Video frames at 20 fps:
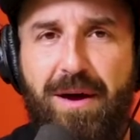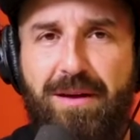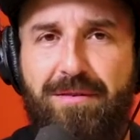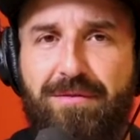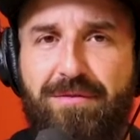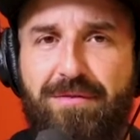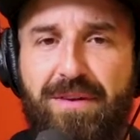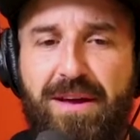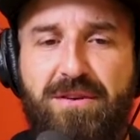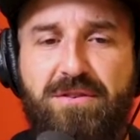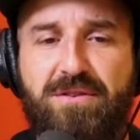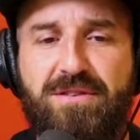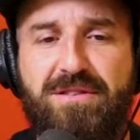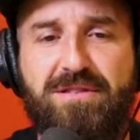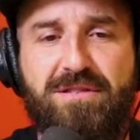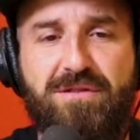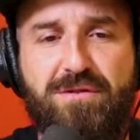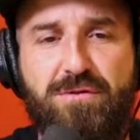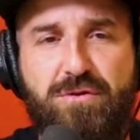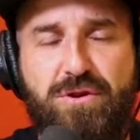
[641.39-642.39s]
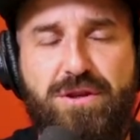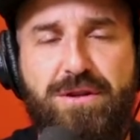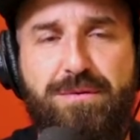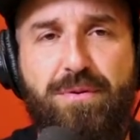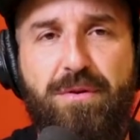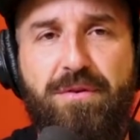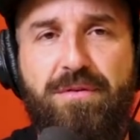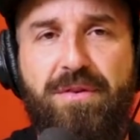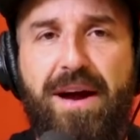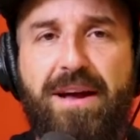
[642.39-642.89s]
about vendors and solution
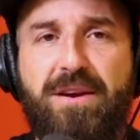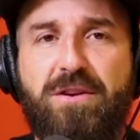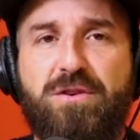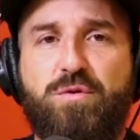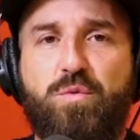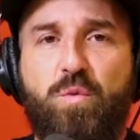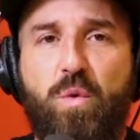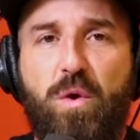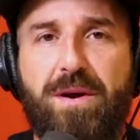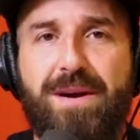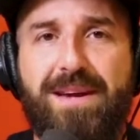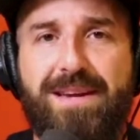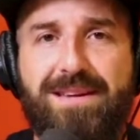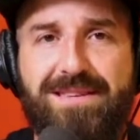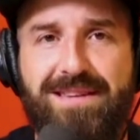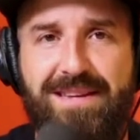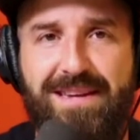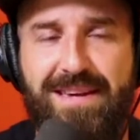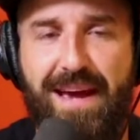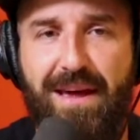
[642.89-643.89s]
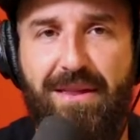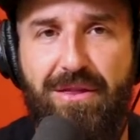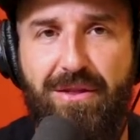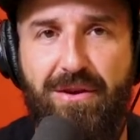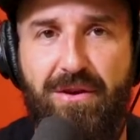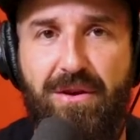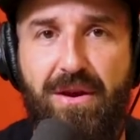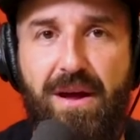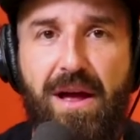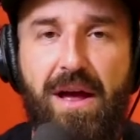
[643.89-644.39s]
providers working
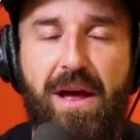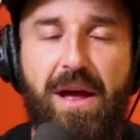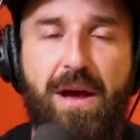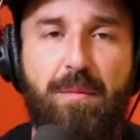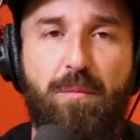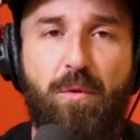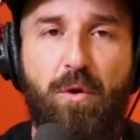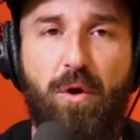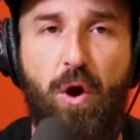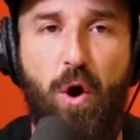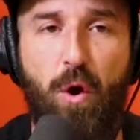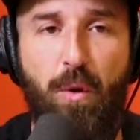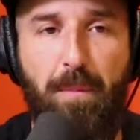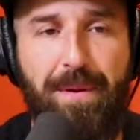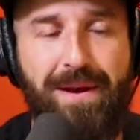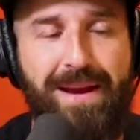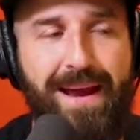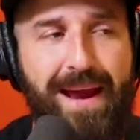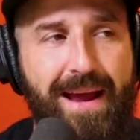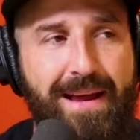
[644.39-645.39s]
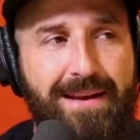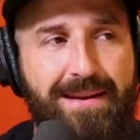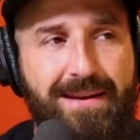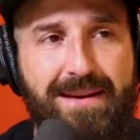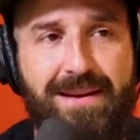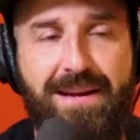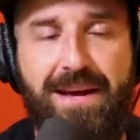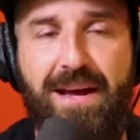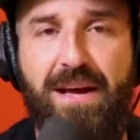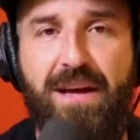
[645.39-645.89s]
together, more
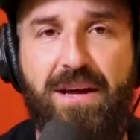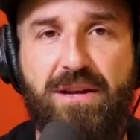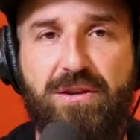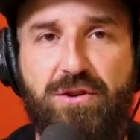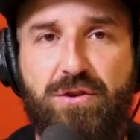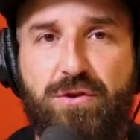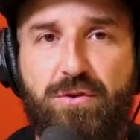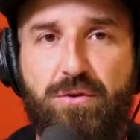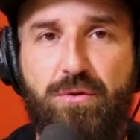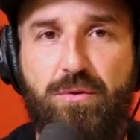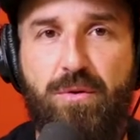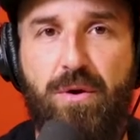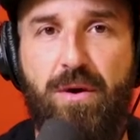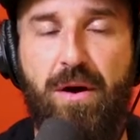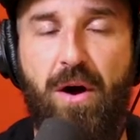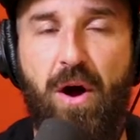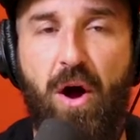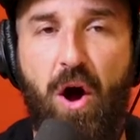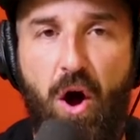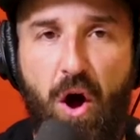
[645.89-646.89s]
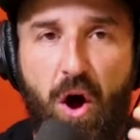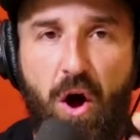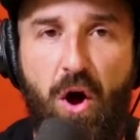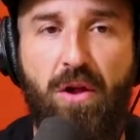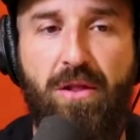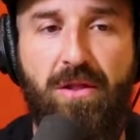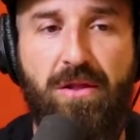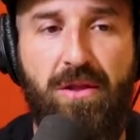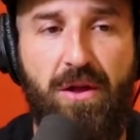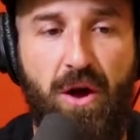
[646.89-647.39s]
open-handed to
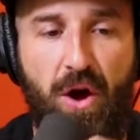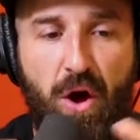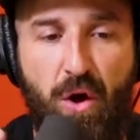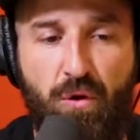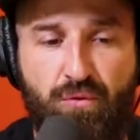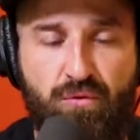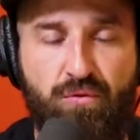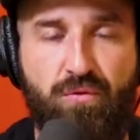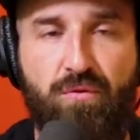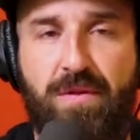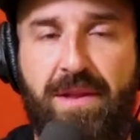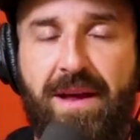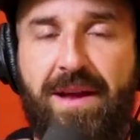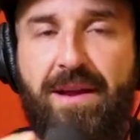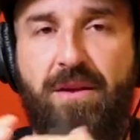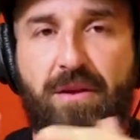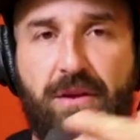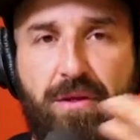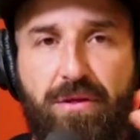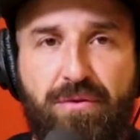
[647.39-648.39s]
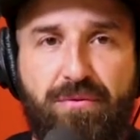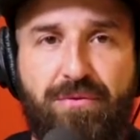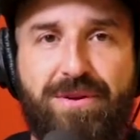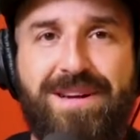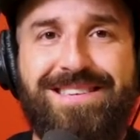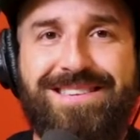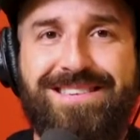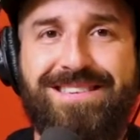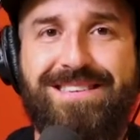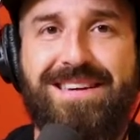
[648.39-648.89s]
all like
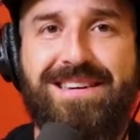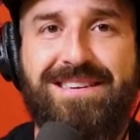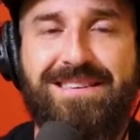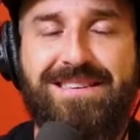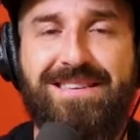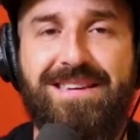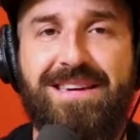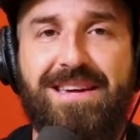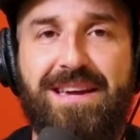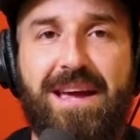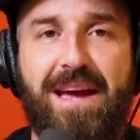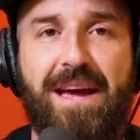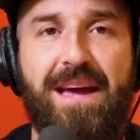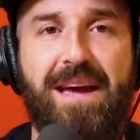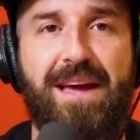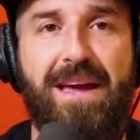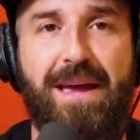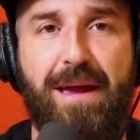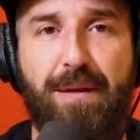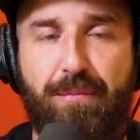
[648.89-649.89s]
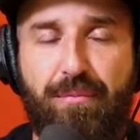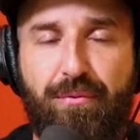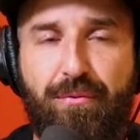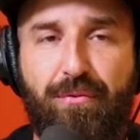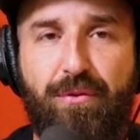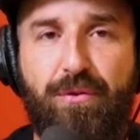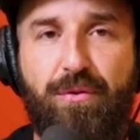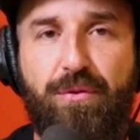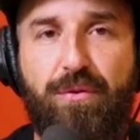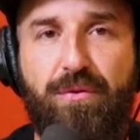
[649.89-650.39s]
360
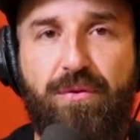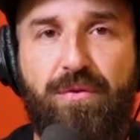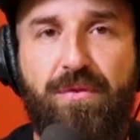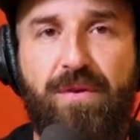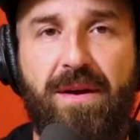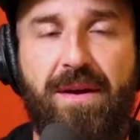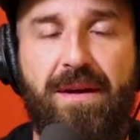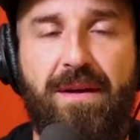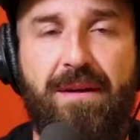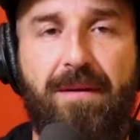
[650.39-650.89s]
improve